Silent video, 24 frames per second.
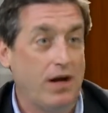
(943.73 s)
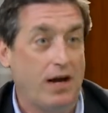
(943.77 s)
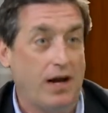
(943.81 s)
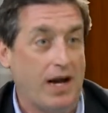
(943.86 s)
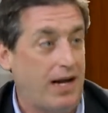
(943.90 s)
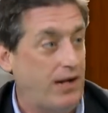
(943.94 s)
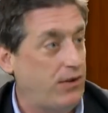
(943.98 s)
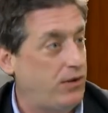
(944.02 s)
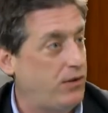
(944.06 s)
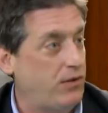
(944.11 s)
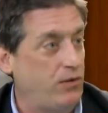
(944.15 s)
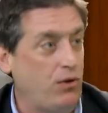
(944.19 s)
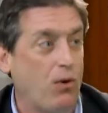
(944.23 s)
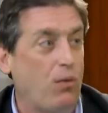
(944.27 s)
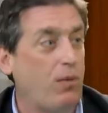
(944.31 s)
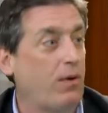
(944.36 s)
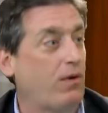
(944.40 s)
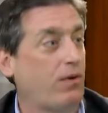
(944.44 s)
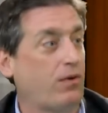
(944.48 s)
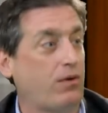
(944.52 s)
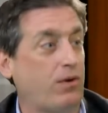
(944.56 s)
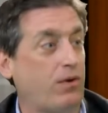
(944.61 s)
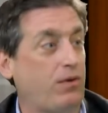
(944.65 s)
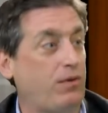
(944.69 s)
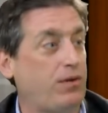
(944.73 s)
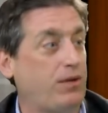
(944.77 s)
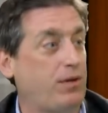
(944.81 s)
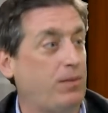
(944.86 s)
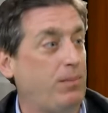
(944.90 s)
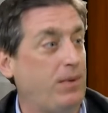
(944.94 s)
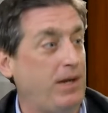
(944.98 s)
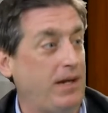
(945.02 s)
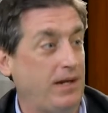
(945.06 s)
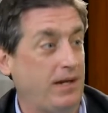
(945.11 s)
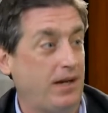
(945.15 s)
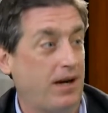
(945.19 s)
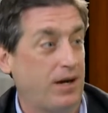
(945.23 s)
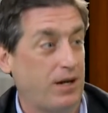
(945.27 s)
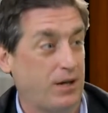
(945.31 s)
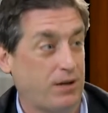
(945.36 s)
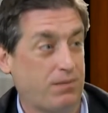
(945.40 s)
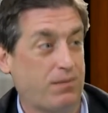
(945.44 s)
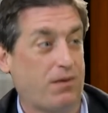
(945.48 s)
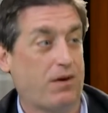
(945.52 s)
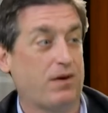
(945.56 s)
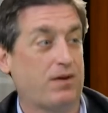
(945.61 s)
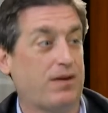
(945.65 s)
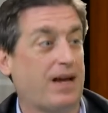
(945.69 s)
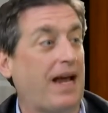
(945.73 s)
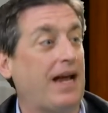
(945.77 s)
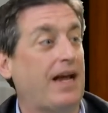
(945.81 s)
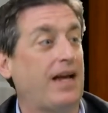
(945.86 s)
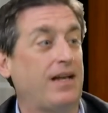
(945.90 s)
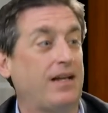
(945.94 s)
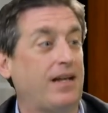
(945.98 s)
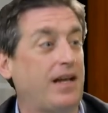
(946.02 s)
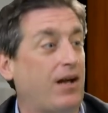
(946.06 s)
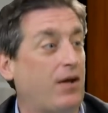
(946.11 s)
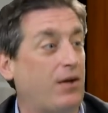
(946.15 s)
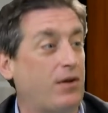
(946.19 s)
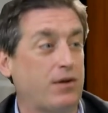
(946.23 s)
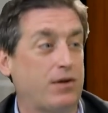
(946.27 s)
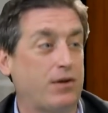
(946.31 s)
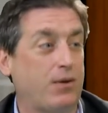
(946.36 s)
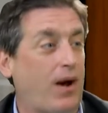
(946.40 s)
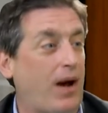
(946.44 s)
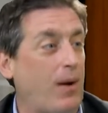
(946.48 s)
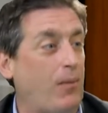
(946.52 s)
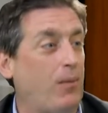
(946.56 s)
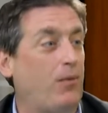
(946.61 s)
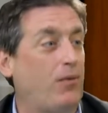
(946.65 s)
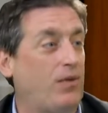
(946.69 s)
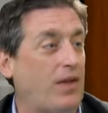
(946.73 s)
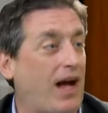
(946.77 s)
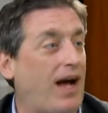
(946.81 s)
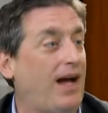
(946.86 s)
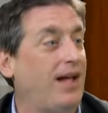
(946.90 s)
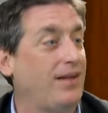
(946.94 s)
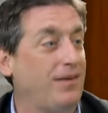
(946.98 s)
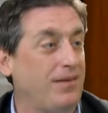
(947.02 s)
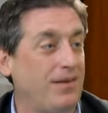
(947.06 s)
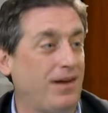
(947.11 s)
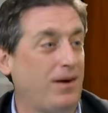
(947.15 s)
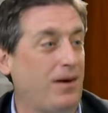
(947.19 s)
It's nowhere close to being done as far as I can tell, so I will not